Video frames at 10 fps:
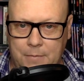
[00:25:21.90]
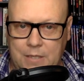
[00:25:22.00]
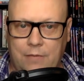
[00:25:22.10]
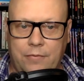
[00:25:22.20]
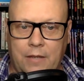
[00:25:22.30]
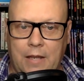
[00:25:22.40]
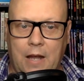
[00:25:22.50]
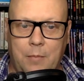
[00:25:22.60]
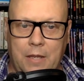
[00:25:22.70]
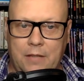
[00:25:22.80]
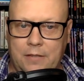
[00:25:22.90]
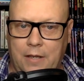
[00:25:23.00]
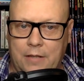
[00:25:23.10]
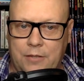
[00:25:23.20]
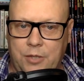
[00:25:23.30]
definitely got me
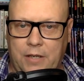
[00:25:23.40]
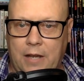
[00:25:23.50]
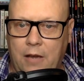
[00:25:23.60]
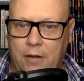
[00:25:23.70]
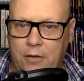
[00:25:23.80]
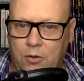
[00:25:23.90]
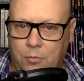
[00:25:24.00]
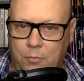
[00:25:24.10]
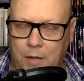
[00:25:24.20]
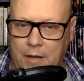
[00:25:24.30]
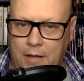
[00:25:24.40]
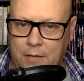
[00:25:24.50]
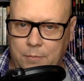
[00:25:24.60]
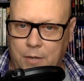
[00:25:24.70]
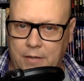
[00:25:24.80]
excited to check it out. I know
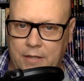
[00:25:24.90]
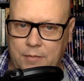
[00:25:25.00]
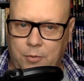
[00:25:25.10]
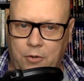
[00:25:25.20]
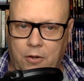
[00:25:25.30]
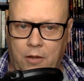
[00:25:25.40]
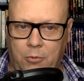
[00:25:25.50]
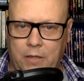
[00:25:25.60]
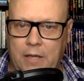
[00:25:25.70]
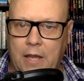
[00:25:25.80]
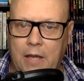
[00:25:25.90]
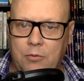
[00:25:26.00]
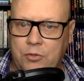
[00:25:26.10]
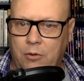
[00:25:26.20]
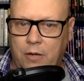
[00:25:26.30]
my podcast partner, Elric
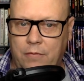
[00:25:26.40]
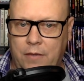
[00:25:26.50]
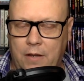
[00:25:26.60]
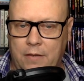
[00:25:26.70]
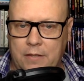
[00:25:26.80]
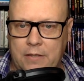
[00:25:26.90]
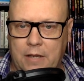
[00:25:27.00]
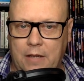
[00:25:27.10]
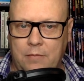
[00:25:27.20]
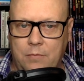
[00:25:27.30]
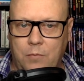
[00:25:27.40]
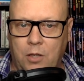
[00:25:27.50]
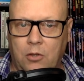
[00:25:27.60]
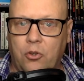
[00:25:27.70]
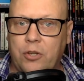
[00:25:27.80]
Kane, was already a fan of this and had
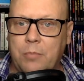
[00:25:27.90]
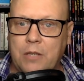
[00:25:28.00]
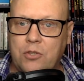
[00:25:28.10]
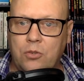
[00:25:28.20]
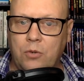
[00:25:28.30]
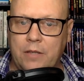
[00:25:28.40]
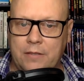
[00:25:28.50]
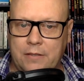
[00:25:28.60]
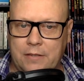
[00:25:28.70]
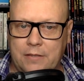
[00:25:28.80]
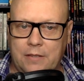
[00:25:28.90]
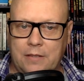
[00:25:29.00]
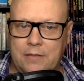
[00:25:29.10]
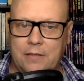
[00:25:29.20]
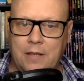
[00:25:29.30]
alerted me to its
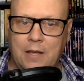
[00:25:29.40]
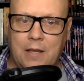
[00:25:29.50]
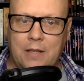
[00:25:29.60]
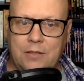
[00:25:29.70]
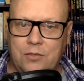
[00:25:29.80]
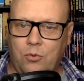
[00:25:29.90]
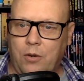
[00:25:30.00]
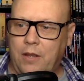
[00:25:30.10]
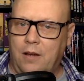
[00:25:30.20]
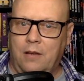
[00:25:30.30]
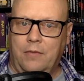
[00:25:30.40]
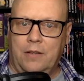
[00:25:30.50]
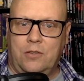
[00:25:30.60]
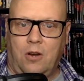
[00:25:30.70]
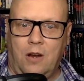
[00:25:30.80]
existence. Story of
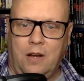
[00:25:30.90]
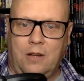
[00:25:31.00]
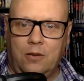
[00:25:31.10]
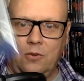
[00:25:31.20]
a dog